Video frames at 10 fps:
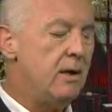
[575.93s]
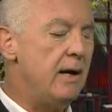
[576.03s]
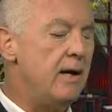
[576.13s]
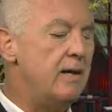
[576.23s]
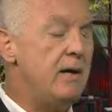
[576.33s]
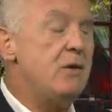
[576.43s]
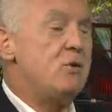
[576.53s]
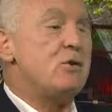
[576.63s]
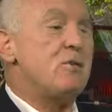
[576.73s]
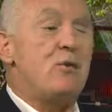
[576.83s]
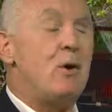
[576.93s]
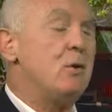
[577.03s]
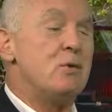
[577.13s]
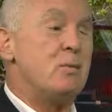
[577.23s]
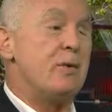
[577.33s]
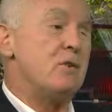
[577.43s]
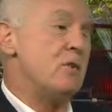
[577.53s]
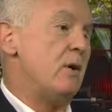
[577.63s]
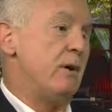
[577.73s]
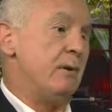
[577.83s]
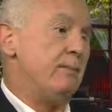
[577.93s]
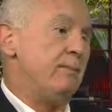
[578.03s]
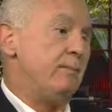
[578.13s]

and it just follows whatever's on it.